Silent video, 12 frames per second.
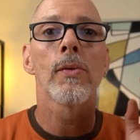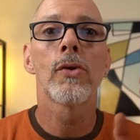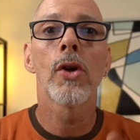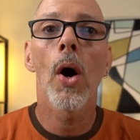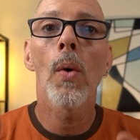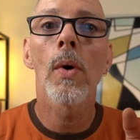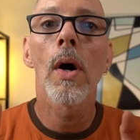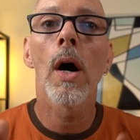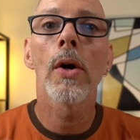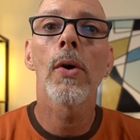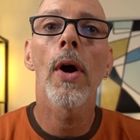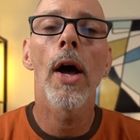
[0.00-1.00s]
don't
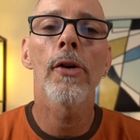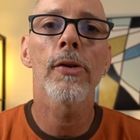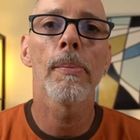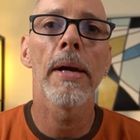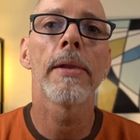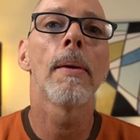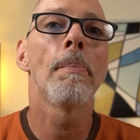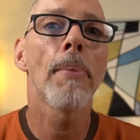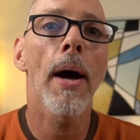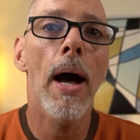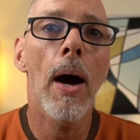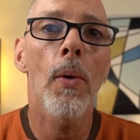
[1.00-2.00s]
underestimate the
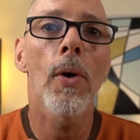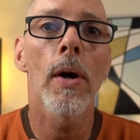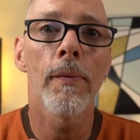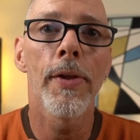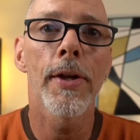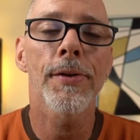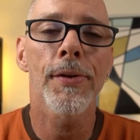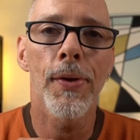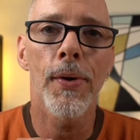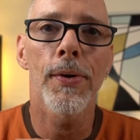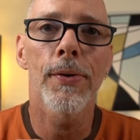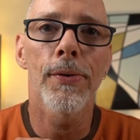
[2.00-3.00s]
power of this
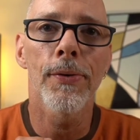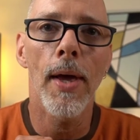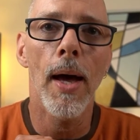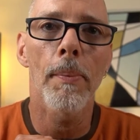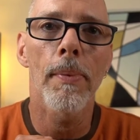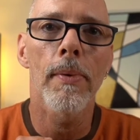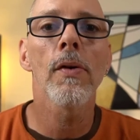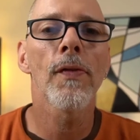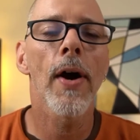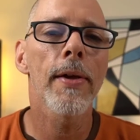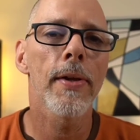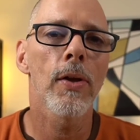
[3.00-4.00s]
third step. You'll
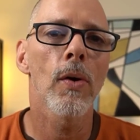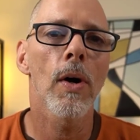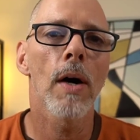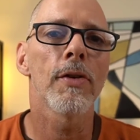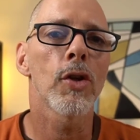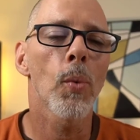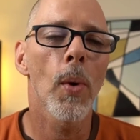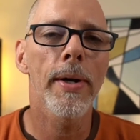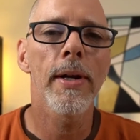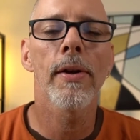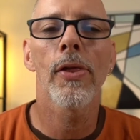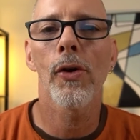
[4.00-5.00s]
find that you'll have a
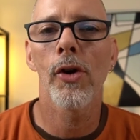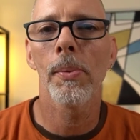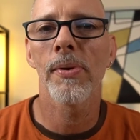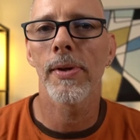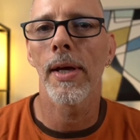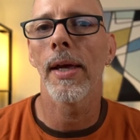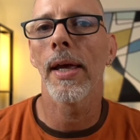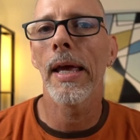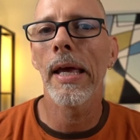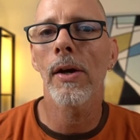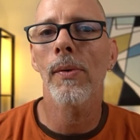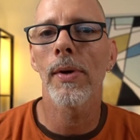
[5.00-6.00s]
20 to 30%
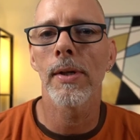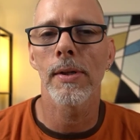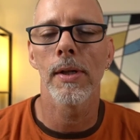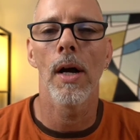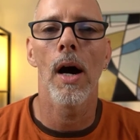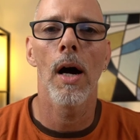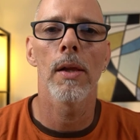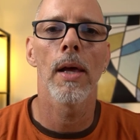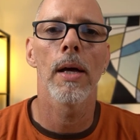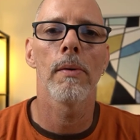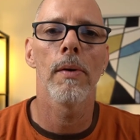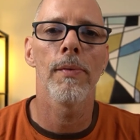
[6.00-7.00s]
increase in
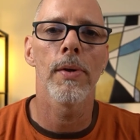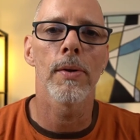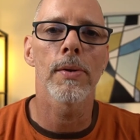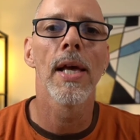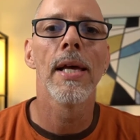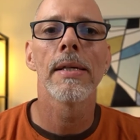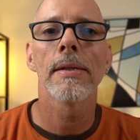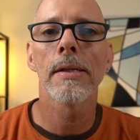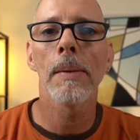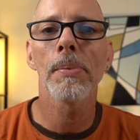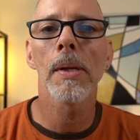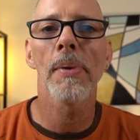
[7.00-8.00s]
online reviews
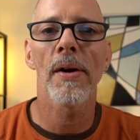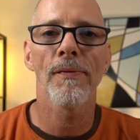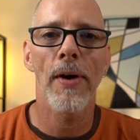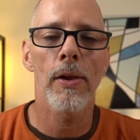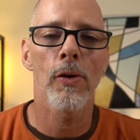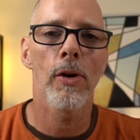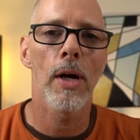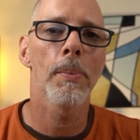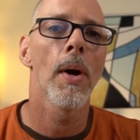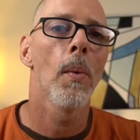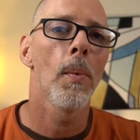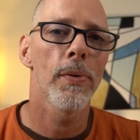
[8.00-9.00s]
simply by following up
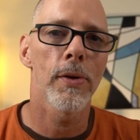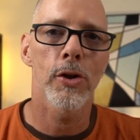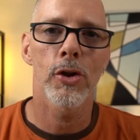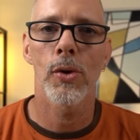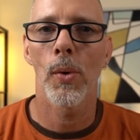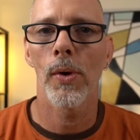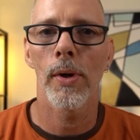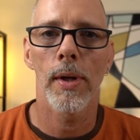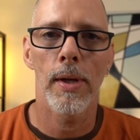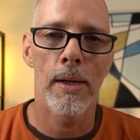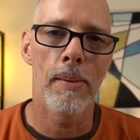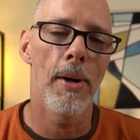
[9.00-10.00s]
with a short
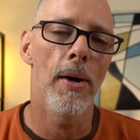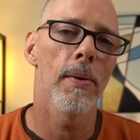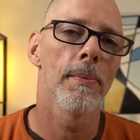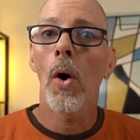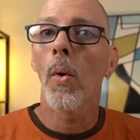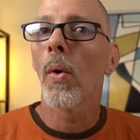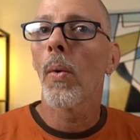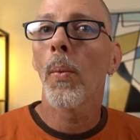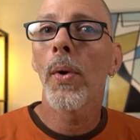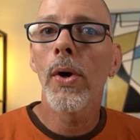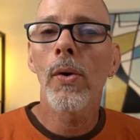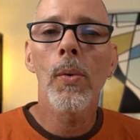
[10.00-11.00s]
email. So
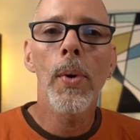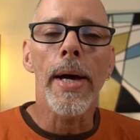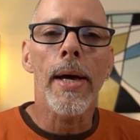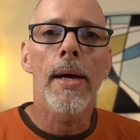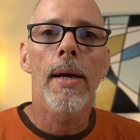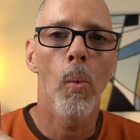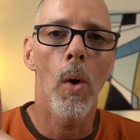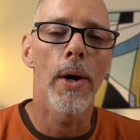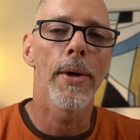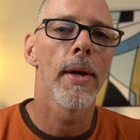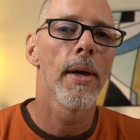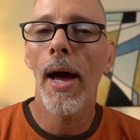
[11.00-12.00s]
real quick,
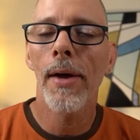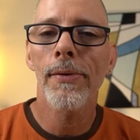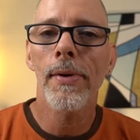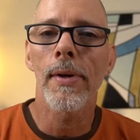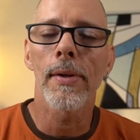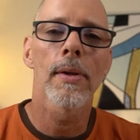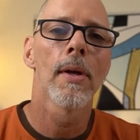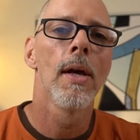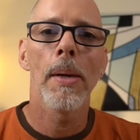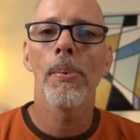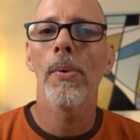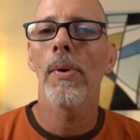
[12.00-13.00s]
1, asking.
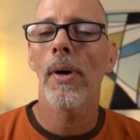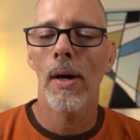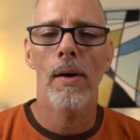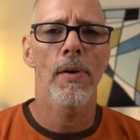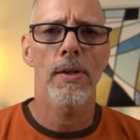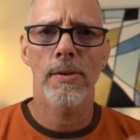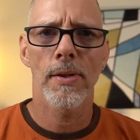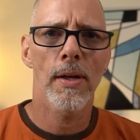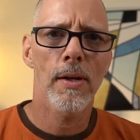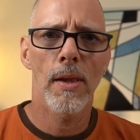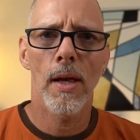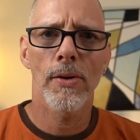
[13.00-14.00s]
People have a
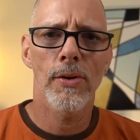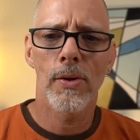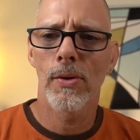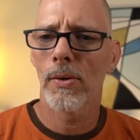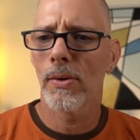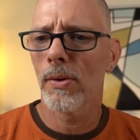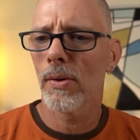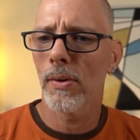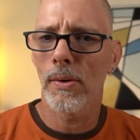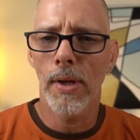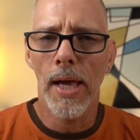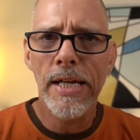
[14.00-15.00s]

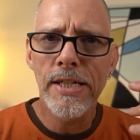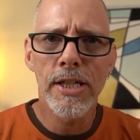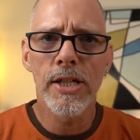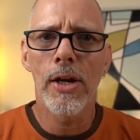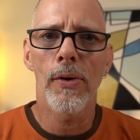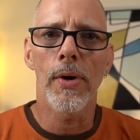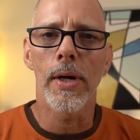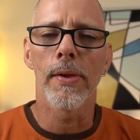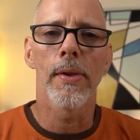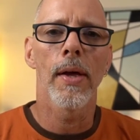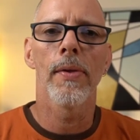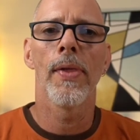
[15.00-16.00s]
psychological
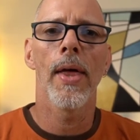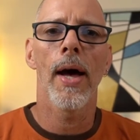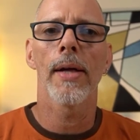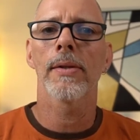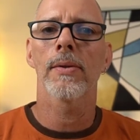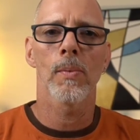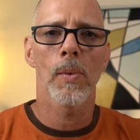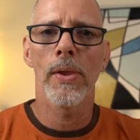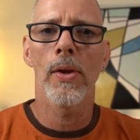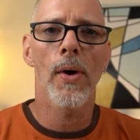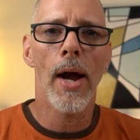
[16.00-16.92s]
engineering that when they're